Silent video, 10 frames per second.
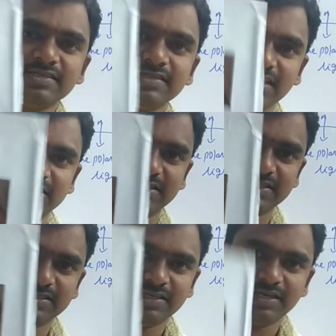slit.
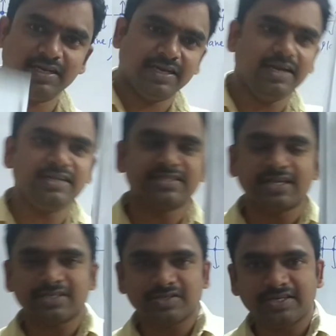It is
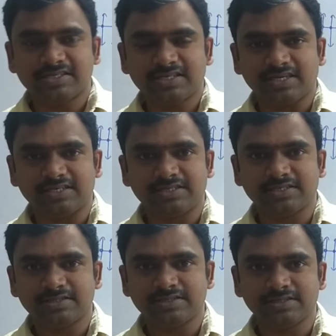also a slit.
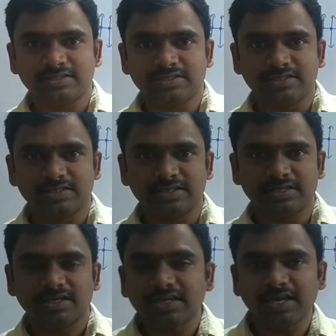
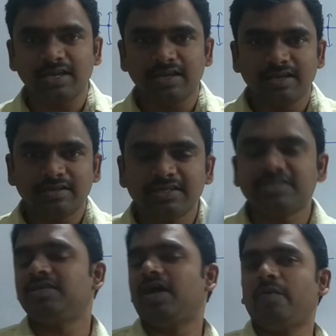Okay.
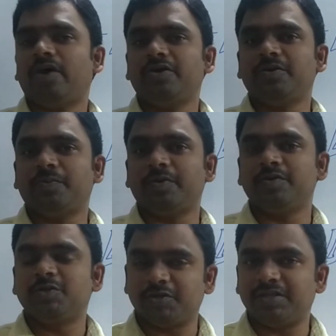Just I want
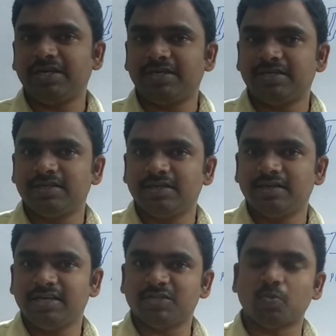to show that
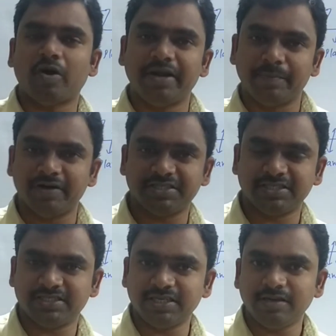a small
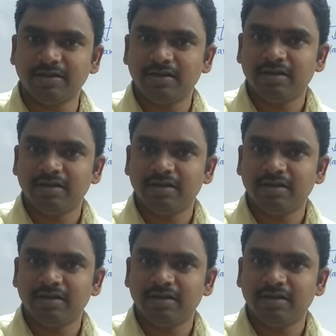demonstration.